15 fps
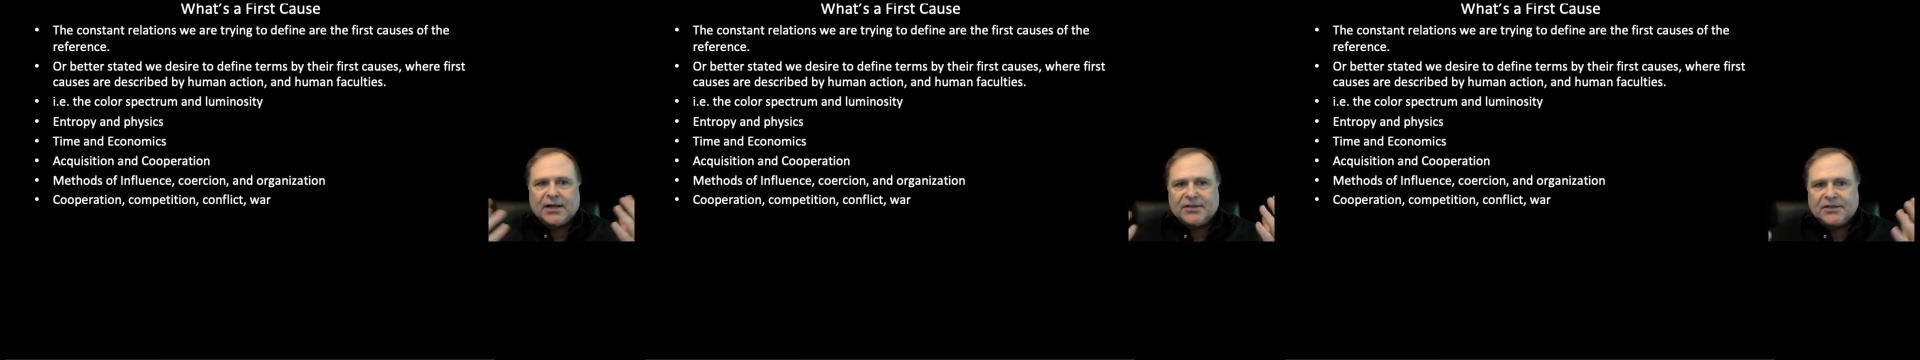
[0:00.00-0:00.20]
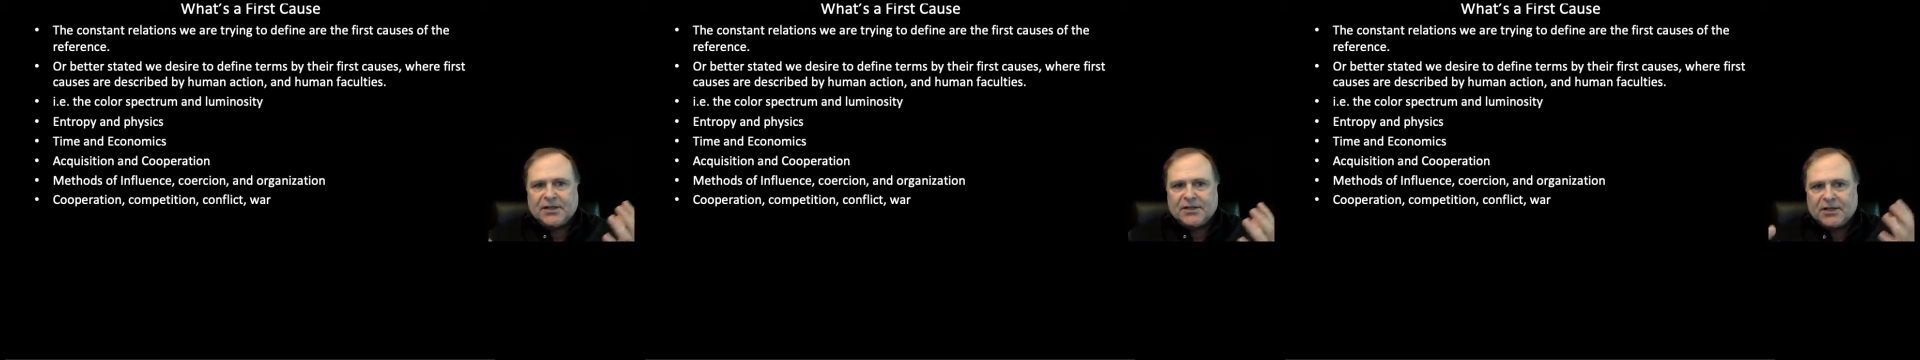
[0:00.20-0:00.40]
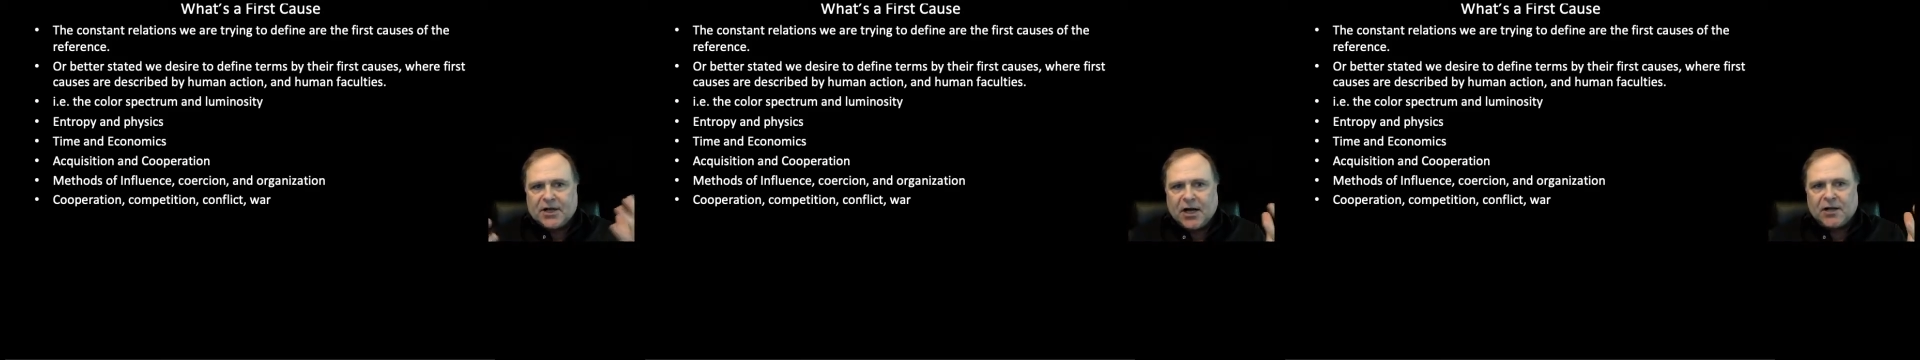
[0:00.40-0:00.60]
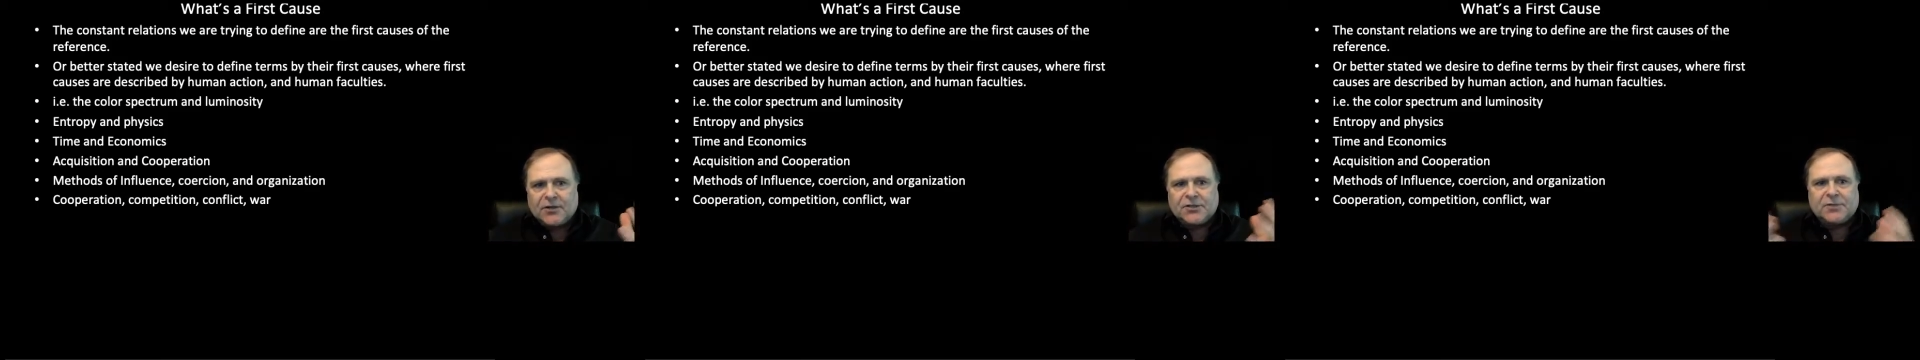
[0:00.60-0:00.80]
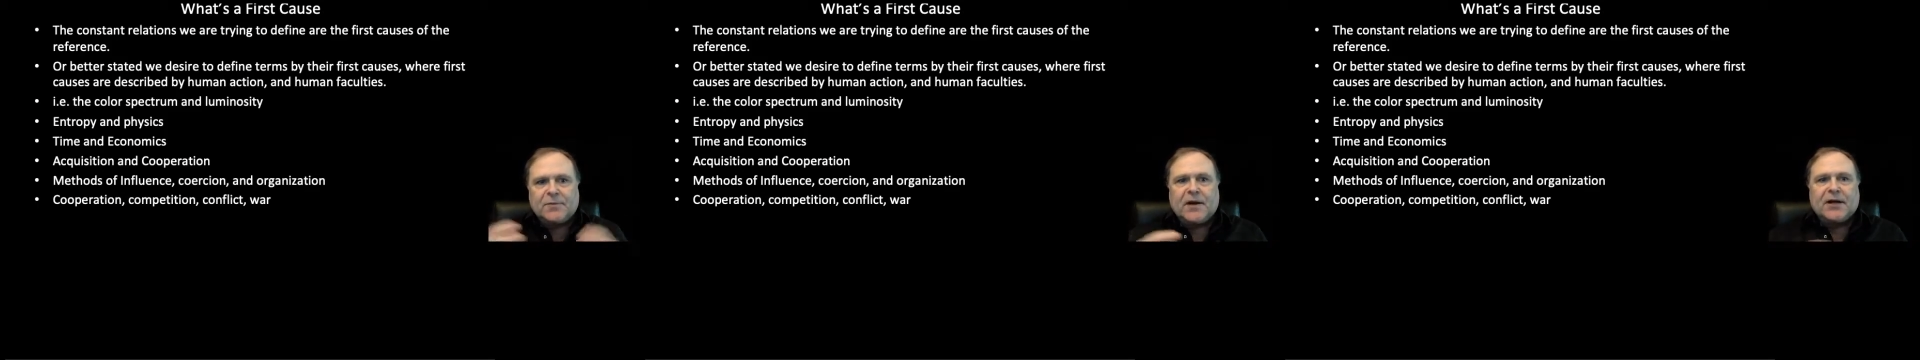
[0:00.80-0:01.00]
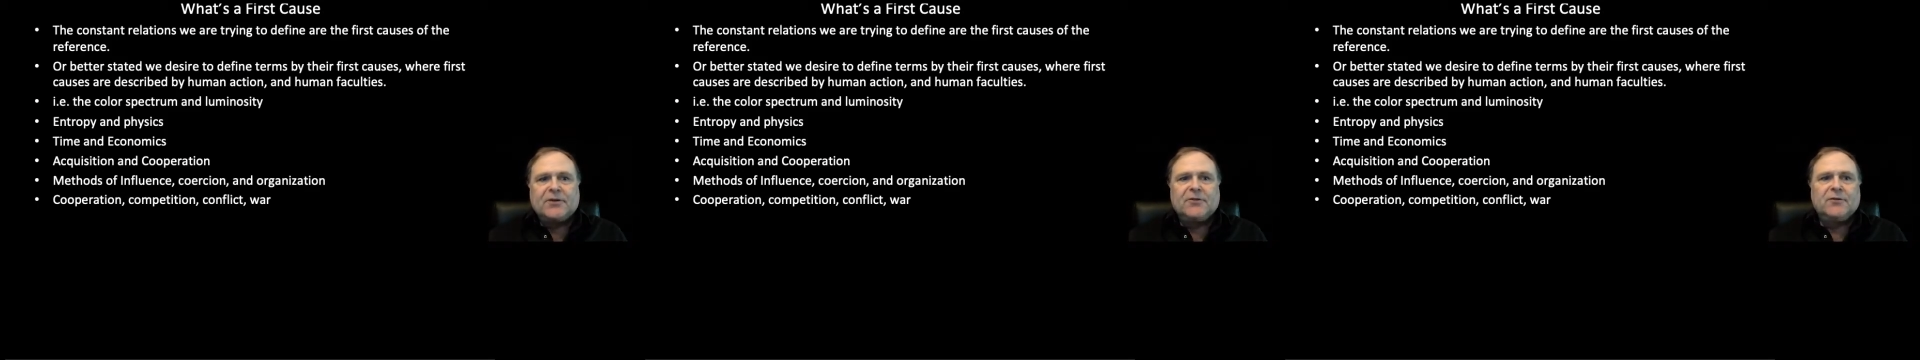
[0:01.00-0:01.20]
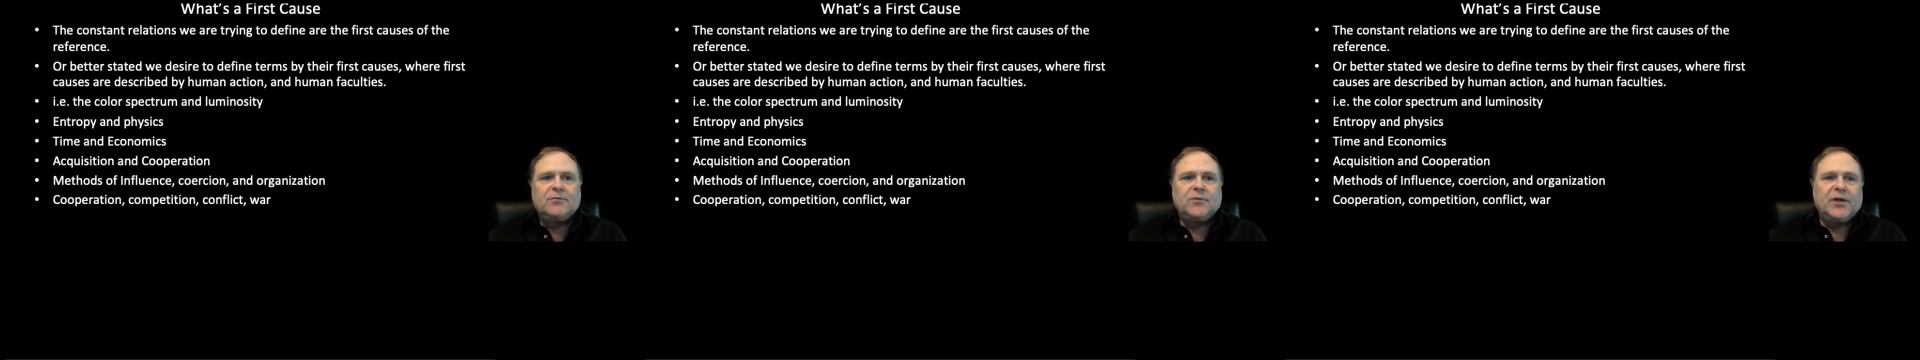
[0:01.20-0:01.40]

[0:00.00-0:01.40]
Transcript: I said, the color spectrum.